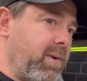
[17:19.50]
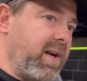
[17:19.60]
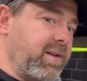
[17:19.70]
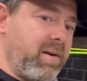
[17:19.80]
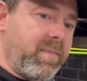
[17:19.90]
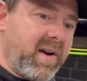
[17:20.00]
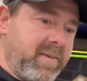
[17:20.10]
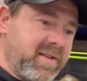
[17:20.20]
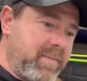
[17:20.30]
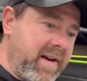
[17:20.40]
it. But I've
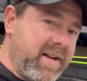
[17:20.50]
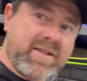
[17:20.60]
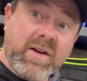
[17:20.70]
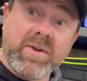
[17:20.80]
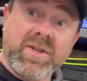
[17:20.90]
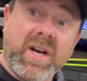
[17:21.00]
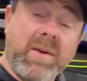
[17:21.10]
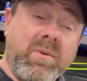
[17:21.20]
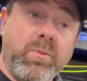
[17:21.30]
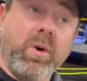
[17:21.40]
been spending so much
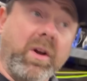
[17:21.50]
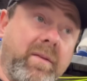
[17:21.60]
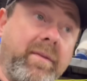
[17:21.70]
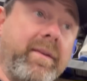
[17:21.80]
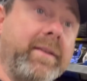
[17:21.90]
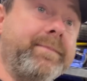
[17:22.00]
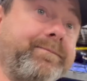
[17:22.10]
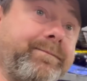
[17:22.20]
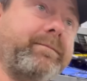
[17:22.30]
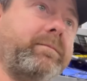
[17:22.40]
time with Wolf
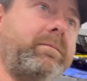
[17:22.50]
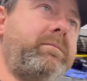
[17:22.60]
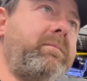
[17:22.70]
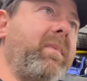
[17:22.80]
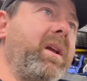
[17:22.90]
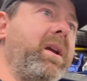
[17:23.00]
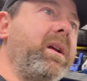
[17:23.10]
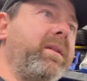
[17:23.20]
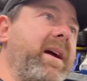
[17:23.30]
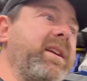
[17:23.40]

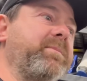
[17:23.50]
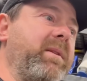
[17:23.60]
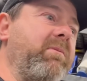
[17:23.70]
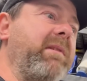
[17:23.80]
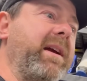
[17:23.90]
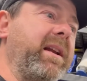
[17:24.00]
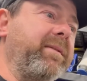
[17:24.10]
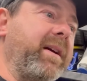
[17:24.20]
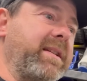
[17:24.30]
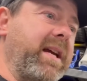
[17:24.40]
that it's been really
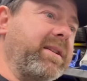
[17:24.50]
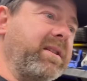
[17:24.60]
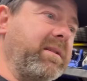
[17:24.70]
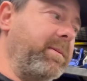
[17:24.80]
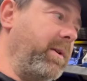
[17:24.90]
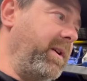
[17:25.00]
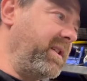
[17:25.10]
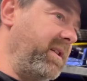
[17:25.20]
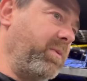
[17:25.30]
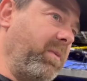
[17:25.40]
fantastic, to be honest.
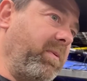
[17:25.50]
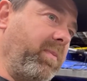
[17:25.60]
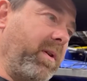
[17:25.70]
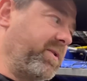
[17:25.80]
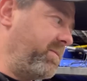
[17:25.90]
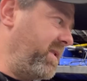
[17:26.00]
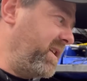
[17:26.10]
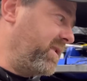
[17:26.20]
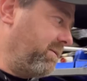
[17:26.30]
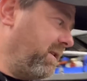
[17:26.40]
He's proper blossoming
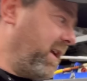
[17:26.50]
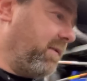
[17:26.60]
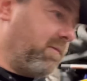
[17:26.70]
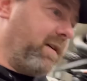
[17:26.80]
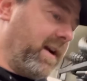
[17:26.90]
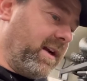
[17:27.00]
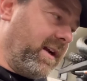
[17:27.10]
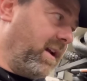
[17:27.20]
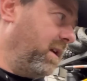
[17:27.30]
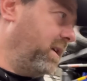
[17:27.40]
into like a right
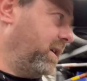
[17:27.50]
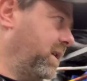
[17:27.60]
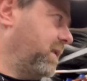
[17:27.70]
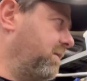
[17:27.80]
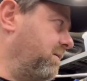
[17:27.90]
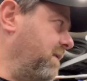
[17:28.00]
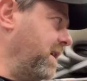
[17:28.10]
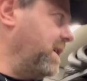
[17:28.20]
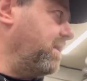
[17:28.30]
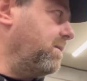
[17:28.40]
little
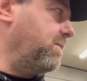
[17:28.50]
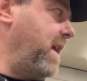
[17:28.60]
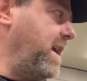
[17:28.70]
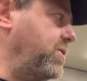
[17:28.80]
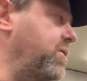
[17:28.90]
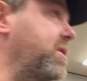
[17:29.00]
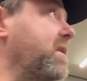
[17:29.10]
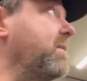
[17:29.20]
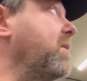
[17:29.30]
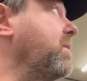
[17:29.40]
wretch at
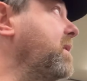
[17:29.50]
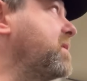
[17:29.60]
the moment.